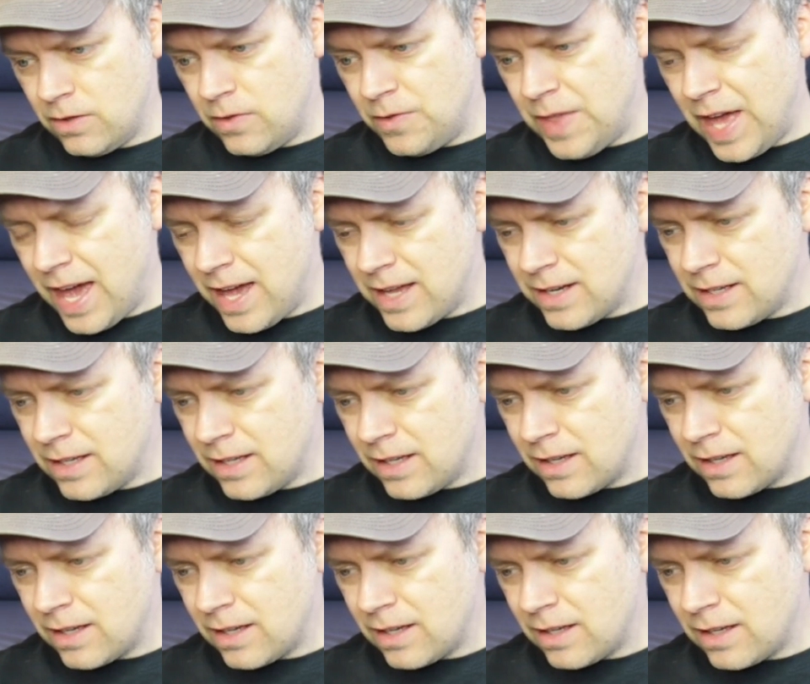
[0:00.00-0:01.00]
Then
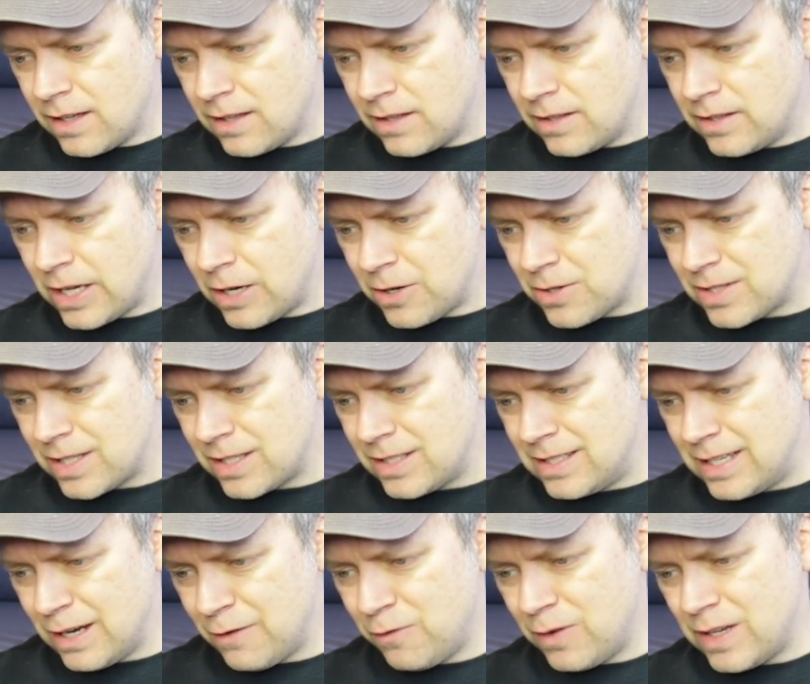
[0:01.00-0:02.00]
there's a
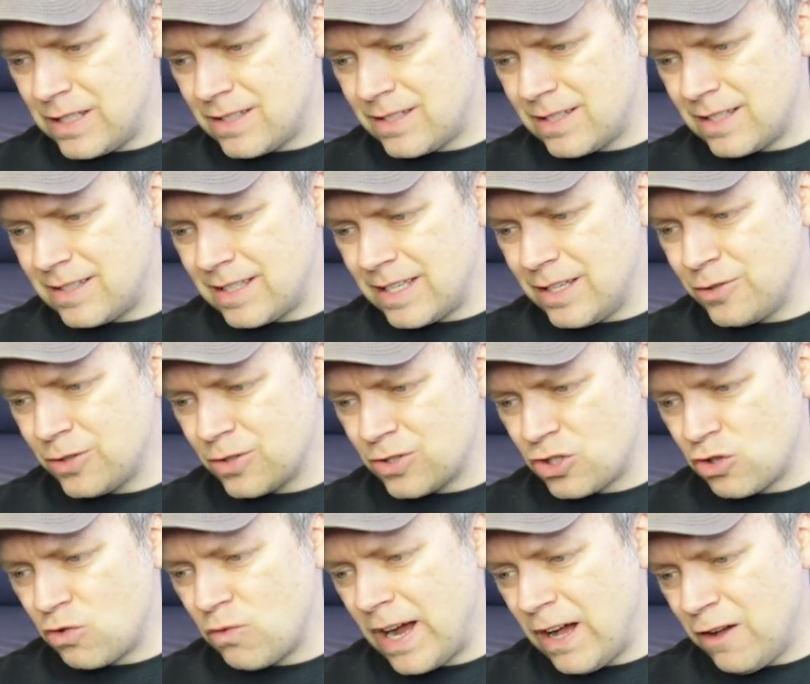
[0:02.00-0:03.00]
difference. It's either
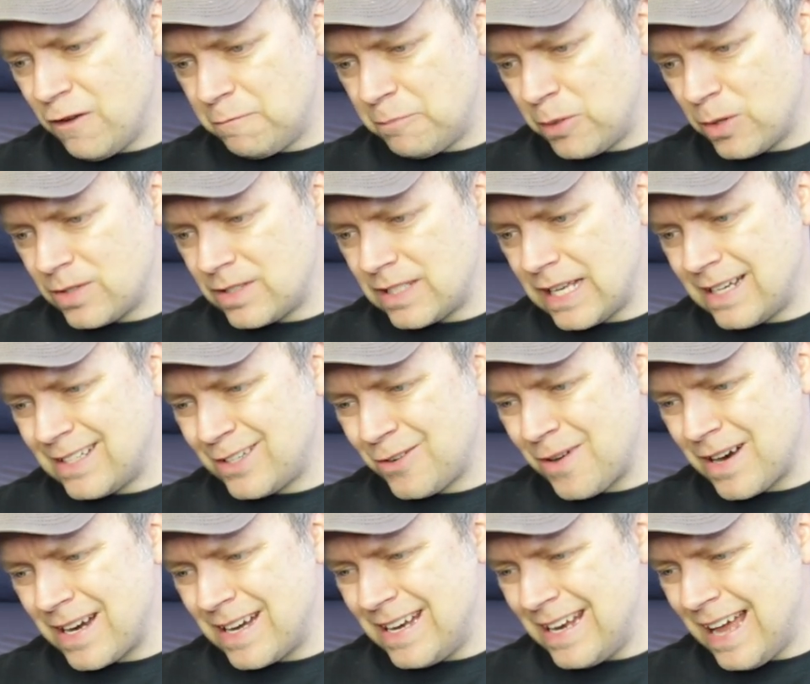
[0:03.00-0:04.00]
12%
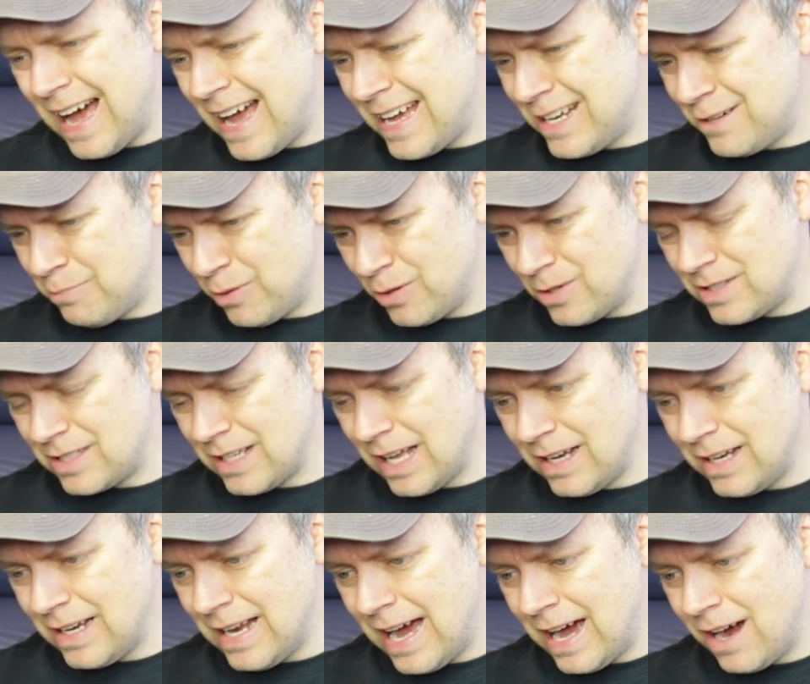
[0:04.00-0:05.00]
or
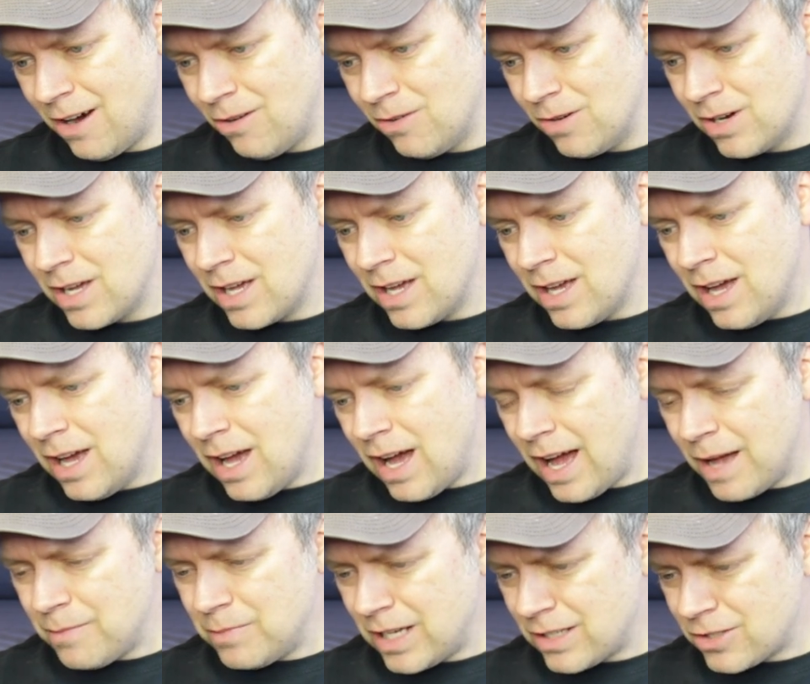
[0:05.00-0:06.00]
9% now.
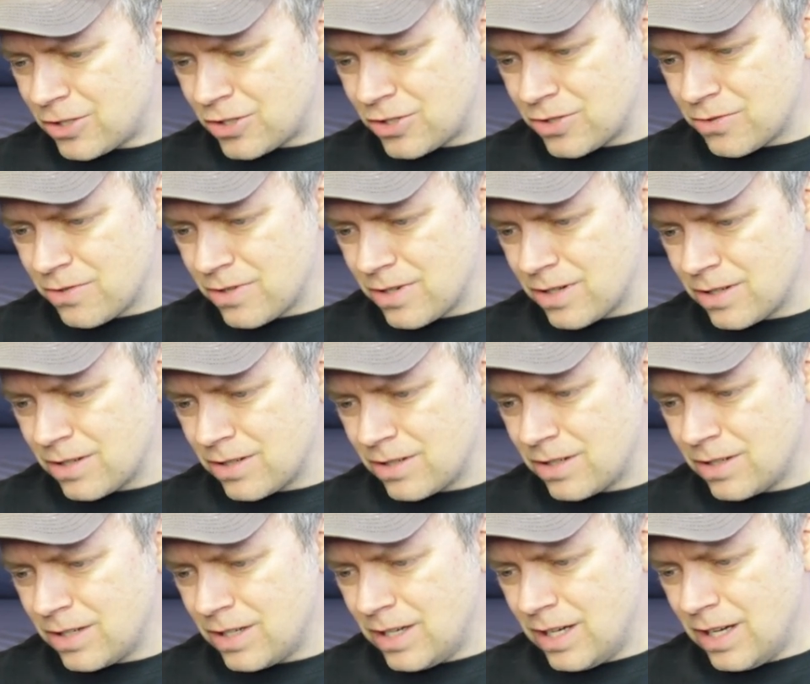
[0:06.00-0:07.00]
I'm not
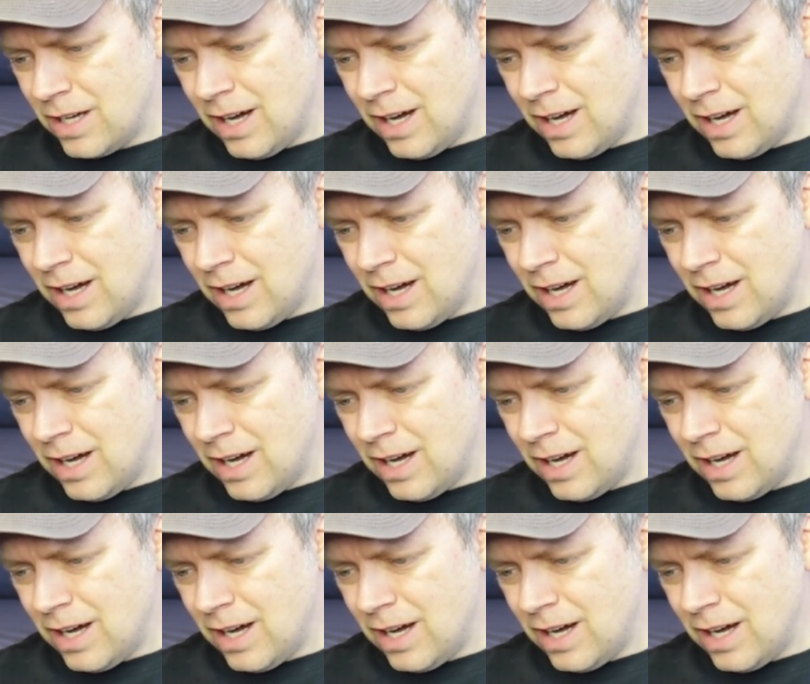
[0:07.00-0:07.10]
sure.